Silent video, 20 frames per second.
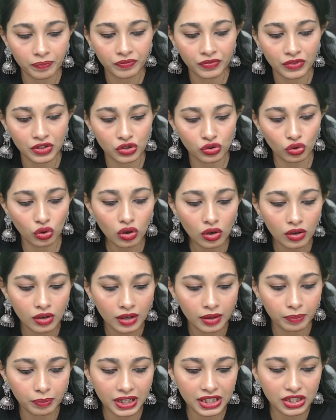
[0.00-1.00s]
So
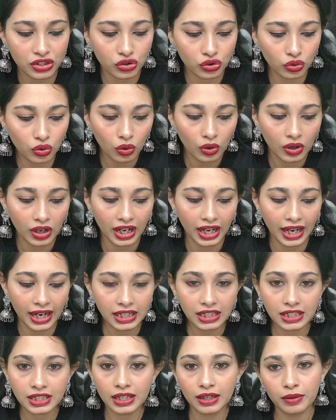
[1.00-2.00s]
+2
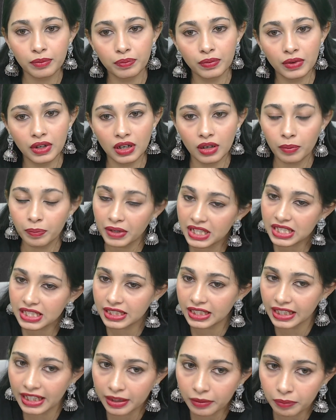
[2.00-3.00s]
and
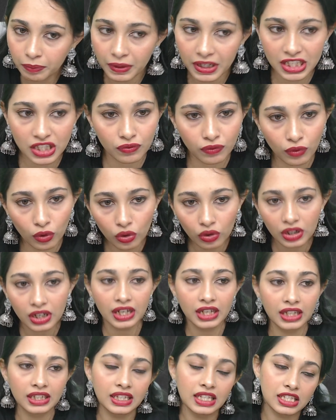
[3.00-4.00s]
+3 and +4.
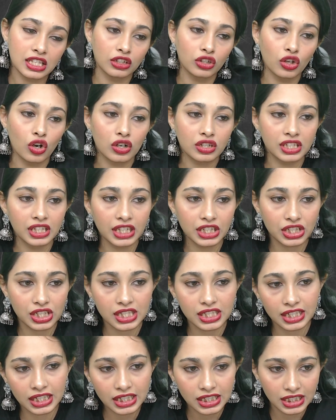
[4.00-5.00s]
These are the oxidation
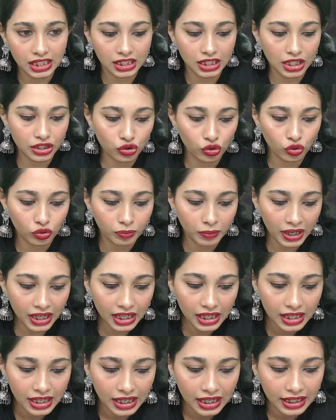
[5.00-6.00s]
states that are shown by
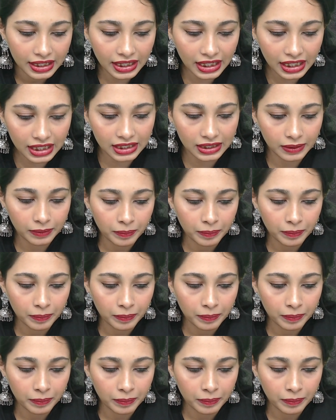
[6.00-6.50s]
nickel.